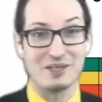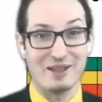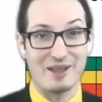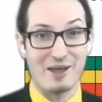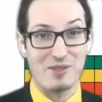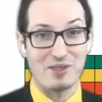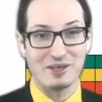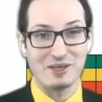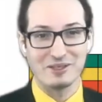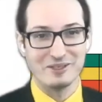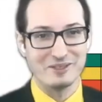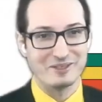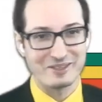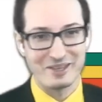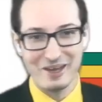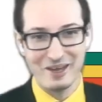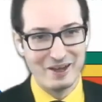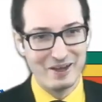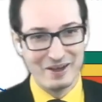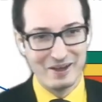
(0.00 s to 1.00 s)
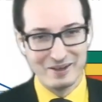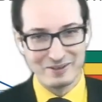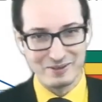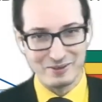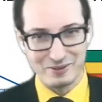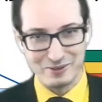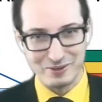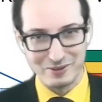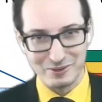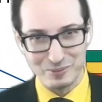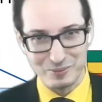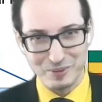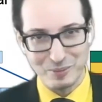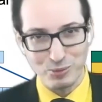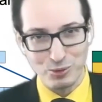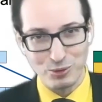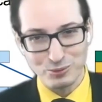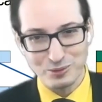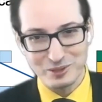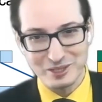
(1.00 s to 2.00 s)
and I think the
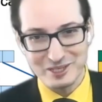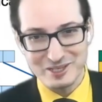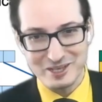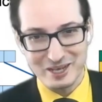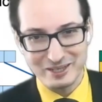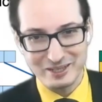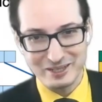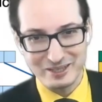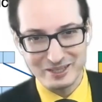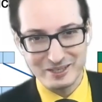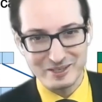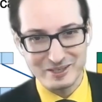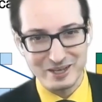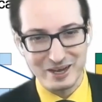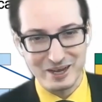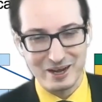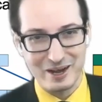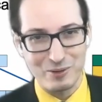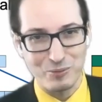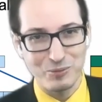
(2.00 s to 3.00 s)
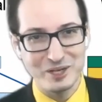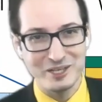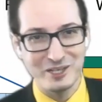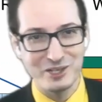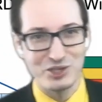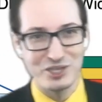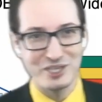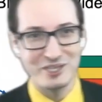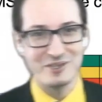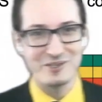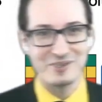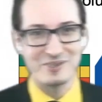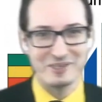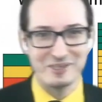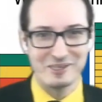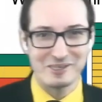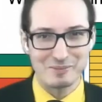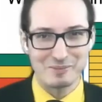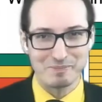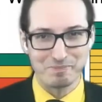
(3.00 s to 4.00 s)
people who designed this are really
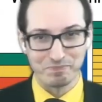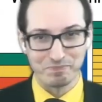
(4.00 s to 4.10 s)
geniuses.